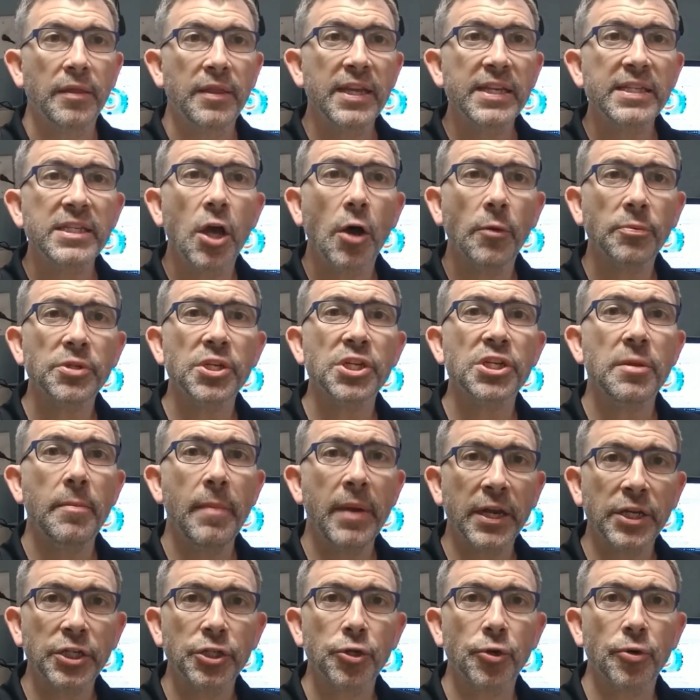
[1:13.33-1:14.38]
This helps us to
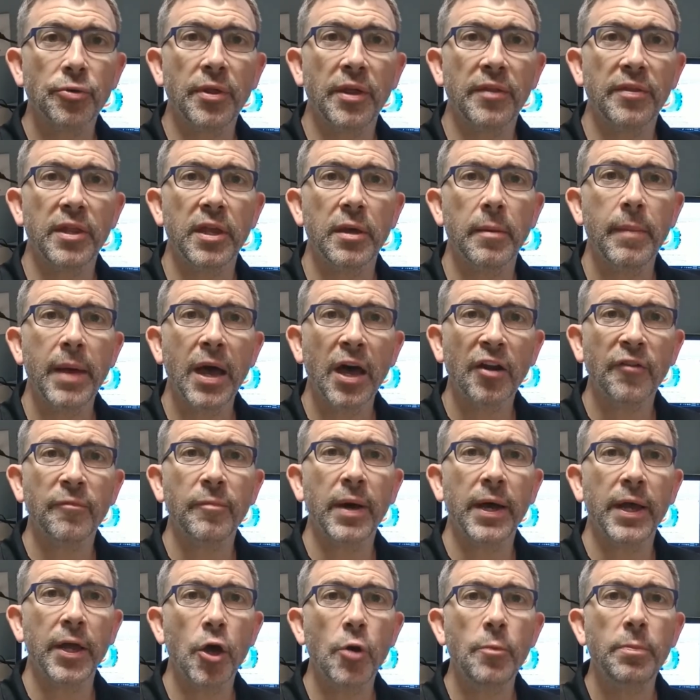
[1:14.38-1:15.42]
make sure that the amount of
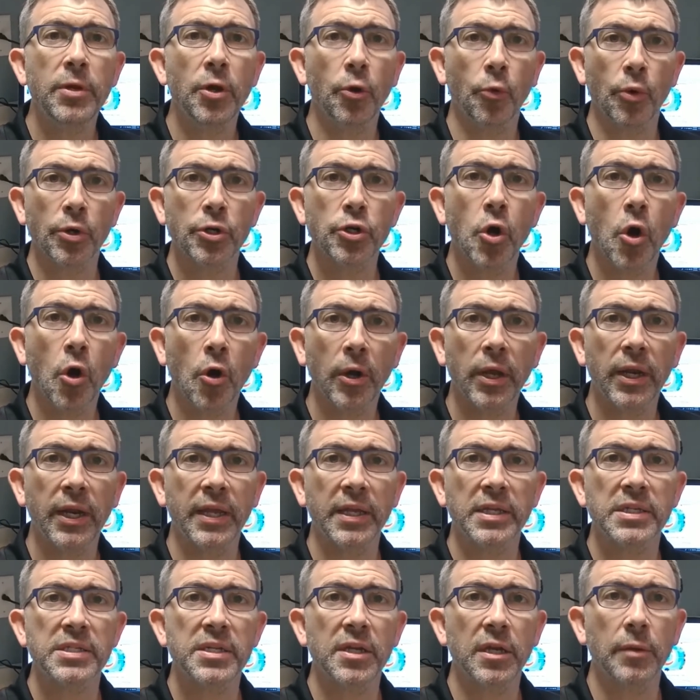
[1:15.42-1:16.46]
myopia we're
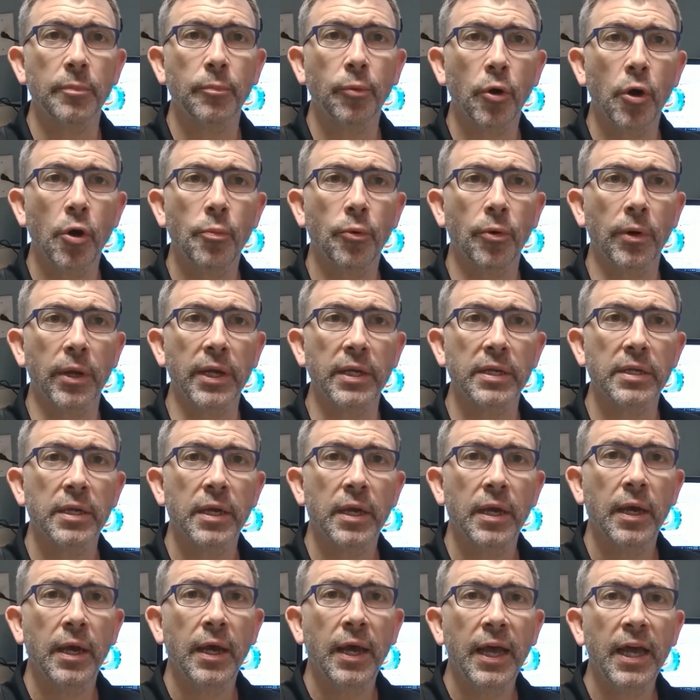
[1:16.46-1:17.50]
targeting is still appropriate.
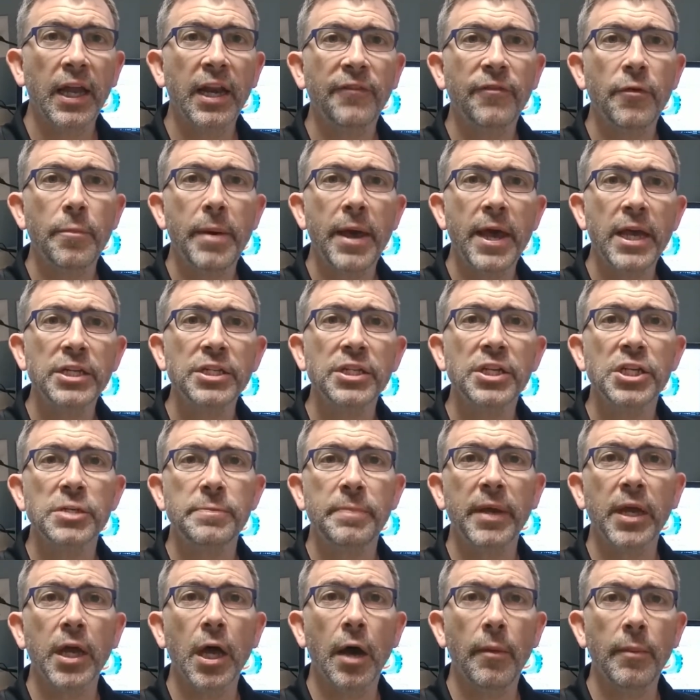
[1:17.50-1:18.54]
And if a patient
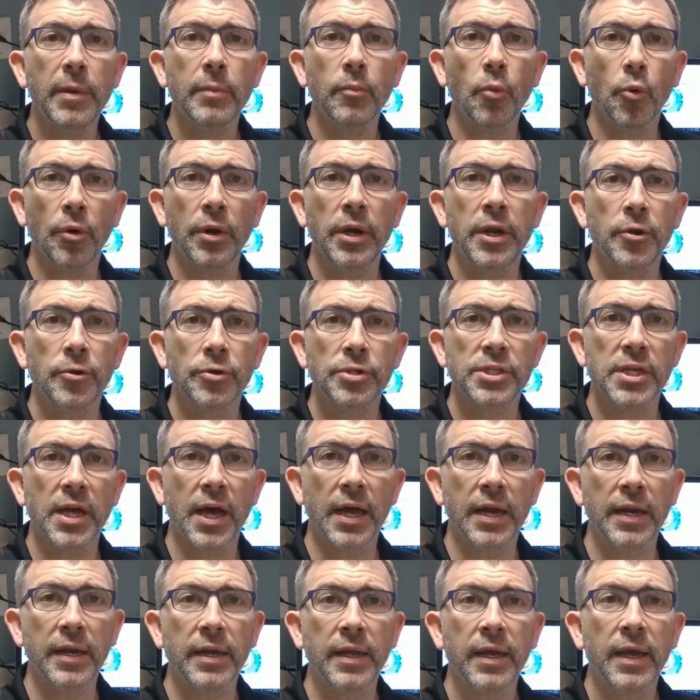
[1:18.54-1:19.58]
is becoming more
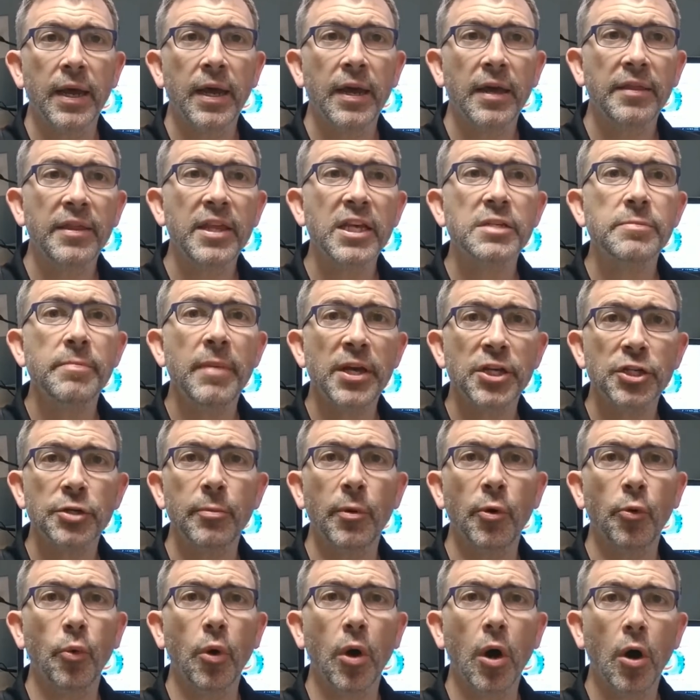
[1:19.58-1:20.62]
nearsighted, this
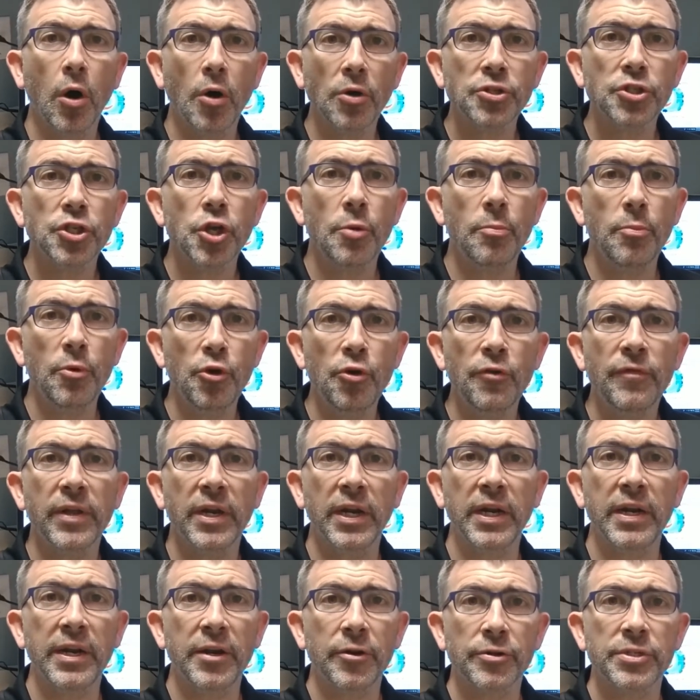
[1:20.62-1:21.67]
measurement will also move
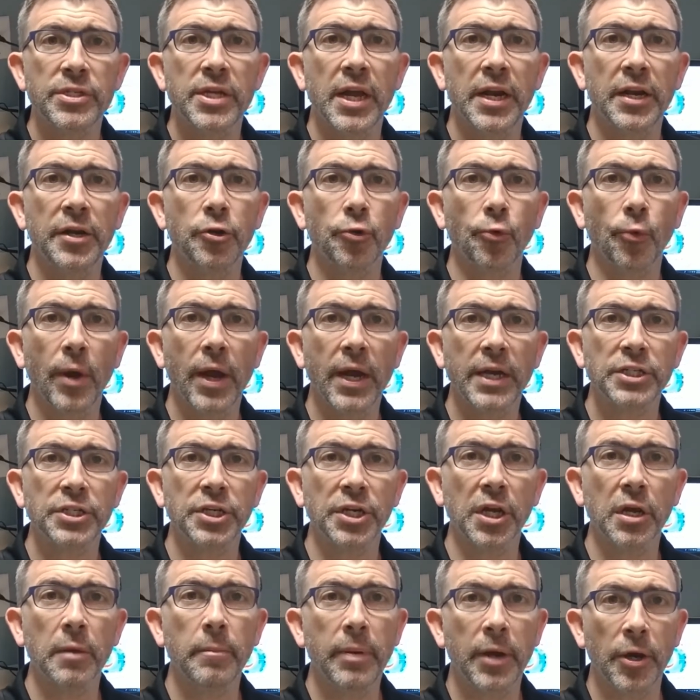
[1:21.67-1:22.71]
in a nearsighted
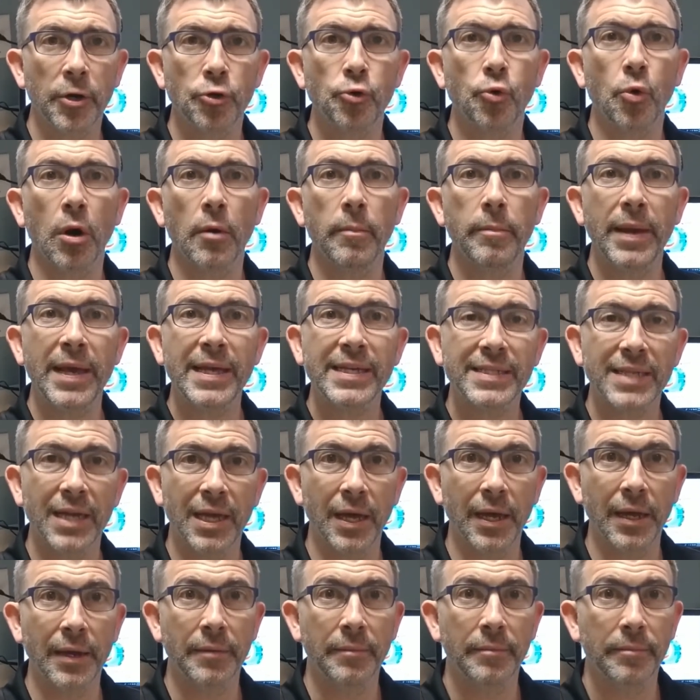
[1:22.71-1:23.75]
direction compared to our
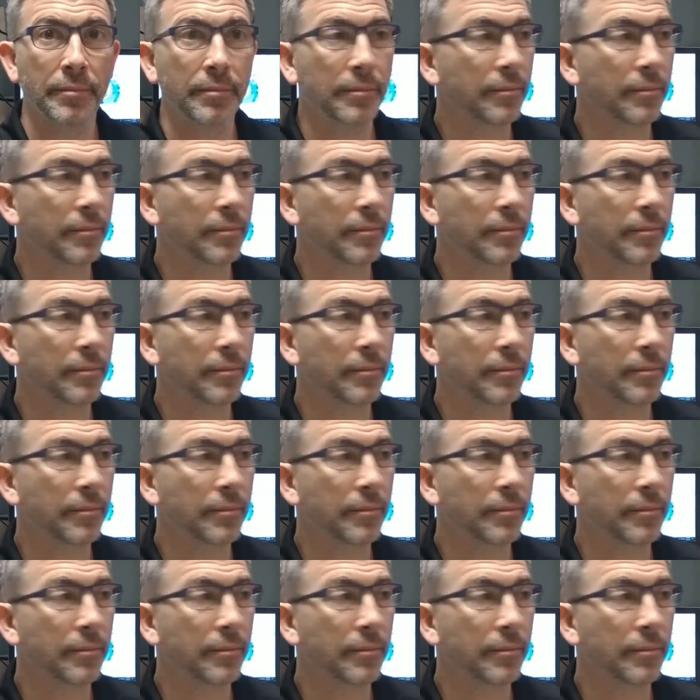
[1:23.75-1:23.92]
baseline.